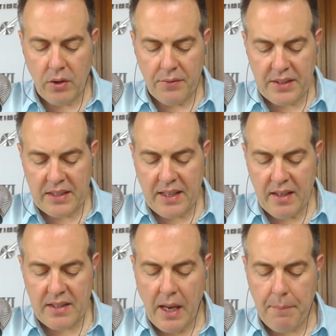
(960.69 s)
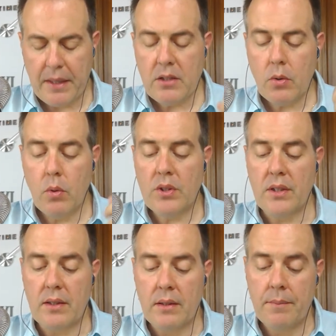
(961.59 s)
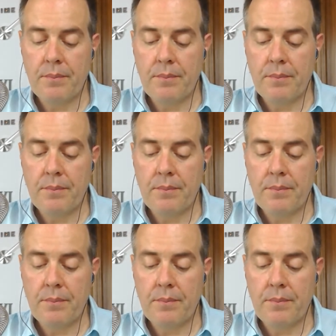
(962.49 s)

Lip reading: of the cell sap is water,